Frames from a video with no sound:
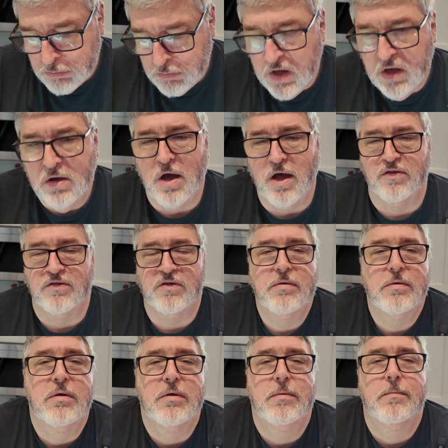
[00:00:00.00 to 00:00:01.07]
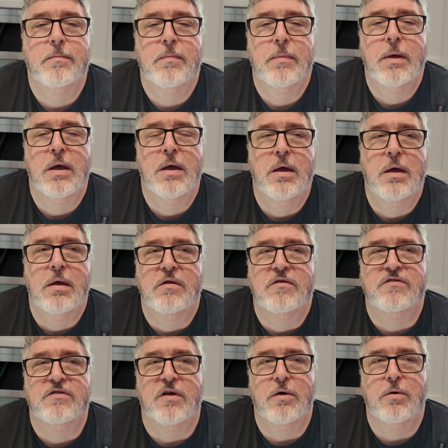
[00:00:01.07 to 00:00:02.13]
cost.
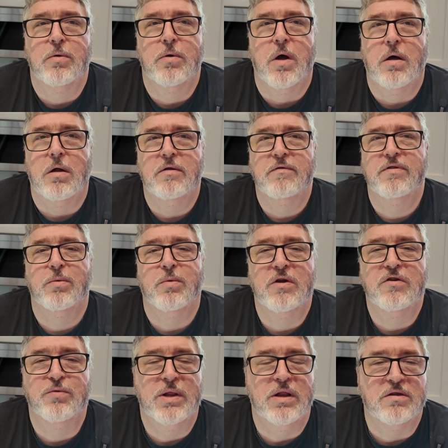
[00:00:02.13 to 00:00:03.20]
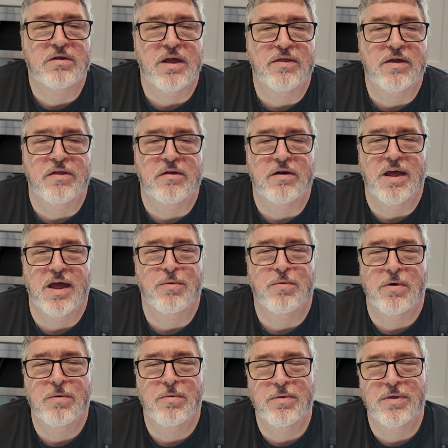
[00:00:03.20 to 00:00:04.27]
So all of the ones we looked at the other day
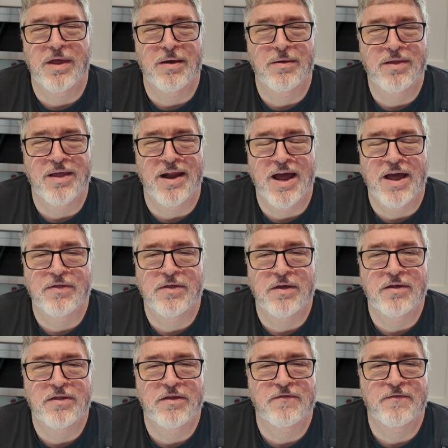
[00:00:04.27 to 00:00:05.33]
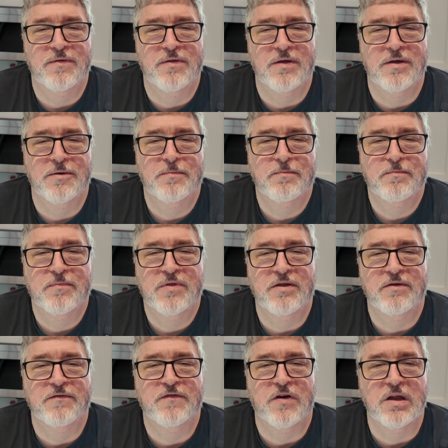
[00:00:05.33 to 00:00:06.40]
that had
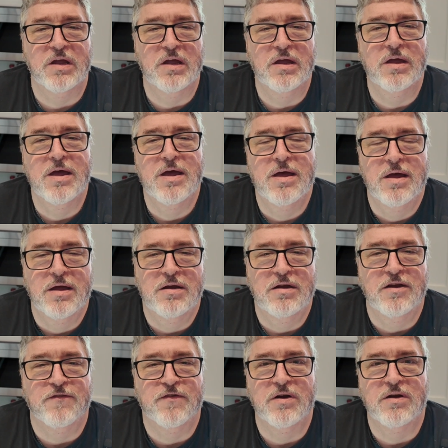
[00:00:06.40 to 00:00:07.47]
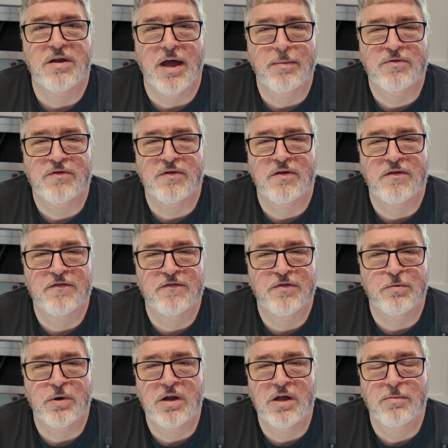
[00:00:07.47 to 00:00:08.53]
the funny different types of
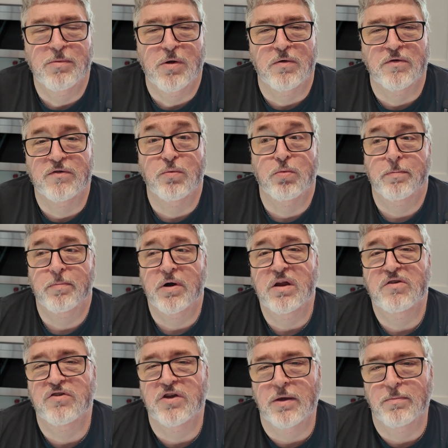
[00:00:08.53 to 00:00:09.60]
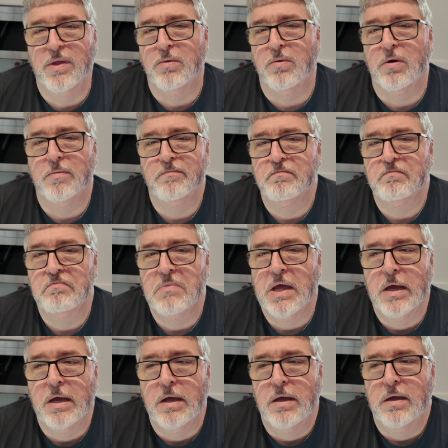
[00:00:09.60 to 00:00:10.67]
3D molds were pretty cheap. They were,
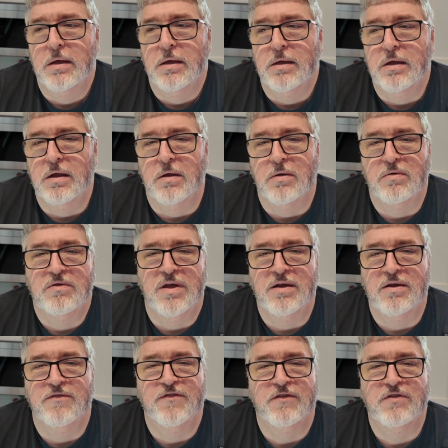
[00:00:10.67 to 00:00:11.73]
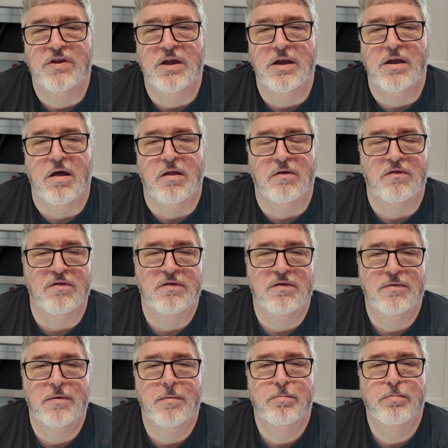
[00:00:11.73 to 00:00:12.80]
$10 to $15
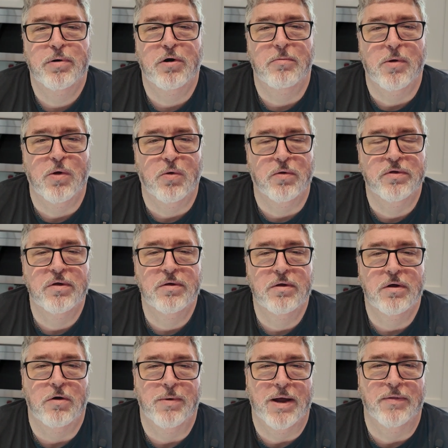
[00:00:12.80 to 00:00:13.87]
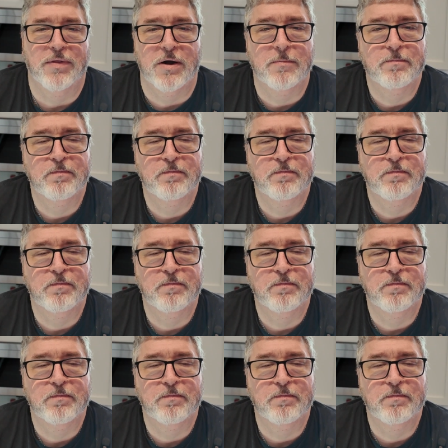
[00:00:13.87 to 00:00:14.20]
per mold, around there.